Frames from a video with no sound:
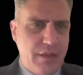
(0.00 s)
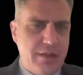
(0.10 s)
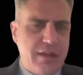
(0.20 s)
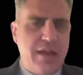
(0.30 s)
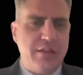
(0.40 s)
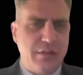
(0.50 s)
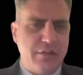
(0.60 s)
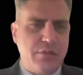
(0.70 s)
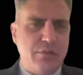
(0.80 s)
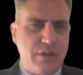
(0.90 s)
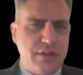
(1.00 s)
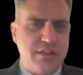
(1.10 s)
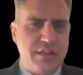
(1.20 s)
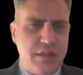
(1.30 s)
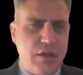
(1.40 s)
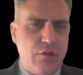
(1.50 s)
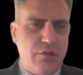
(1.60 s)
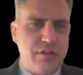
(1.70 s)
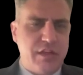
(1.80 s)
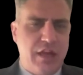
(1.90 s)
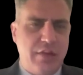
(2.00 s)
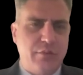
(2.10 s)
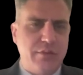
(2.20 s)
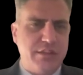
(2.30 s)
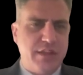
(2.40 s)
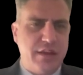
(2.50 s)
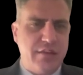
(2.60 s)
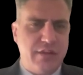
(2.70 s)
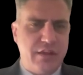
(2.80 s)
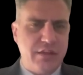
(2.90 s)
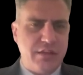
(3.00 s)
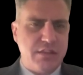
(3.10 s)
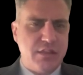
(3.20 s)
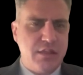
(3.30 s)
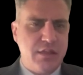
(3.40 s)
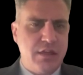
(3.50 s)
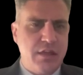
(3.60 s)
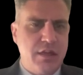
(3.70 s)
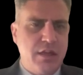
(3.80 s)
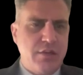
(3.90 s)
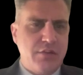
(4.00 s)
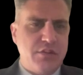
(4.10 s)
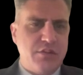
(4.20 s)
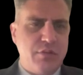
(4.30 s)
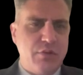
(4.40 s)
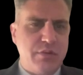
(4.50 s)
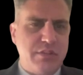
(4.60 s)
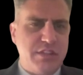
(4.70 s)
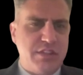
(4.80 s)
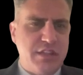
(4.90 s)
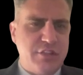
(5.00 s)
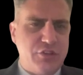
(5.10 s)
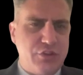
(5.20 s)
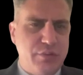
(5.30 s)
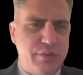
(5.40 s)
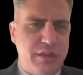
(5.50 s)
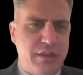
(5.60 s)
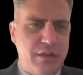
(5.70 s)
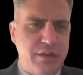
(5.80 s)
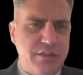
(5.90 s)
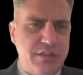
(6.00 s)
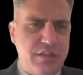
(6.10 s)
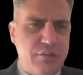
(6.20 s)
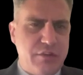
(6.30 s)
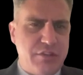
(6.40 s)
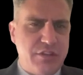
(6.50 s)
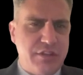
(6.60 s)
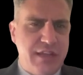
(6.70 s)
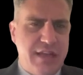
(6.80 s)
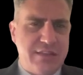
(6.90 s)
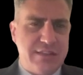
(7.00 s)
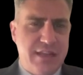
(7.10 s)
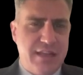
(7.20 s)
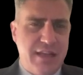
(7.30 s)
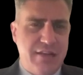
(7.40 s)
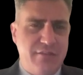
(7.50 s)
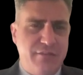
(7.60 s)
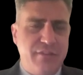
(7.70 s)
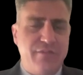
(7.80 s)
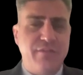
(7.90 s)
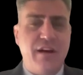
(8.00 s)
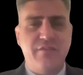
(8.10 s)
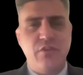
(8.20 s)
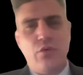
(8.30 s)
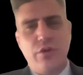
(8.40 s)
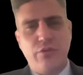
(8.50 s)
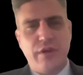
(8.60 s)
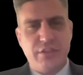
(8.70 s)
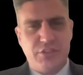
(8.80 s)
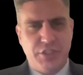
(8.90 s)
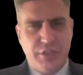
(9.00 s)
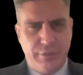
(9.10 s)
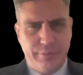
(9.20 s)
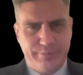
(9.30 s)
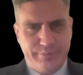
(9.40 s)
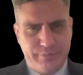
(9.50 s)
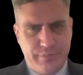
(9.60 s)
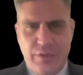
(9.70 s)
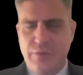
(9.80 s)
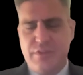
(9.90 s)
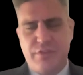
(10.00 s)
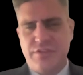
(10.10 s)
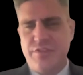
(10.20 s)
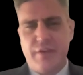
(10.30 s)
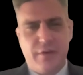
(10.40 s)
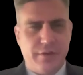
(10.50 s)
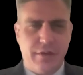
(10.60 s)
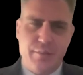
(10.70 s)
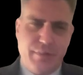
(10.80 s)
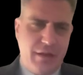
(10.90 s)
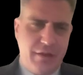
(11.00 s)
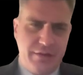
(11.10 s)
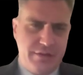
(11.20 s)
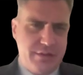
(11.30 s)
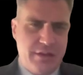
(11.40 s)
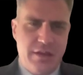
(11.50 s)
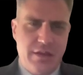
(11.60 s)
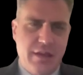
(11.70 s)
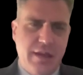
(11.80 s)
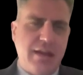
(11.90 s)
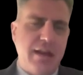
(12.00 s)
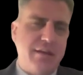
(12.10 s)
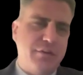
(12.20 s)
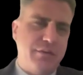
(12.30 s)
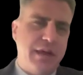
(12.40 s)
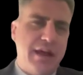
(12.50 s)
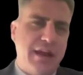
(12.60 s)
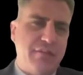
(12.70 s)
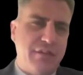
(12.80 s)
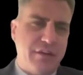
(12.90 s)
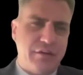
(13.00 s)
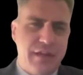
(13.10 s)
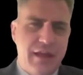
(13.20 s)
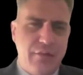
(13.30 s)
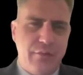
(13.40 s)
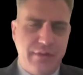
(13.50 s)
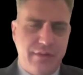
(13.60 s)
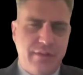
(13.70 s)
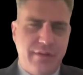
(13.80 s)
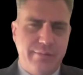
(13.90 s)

and yeah, you could see the overtime was the heaviest. Smote was essential because the original data set had 5-to-1 ratio. It was a severely imbalanced. And I knew that. I figured that with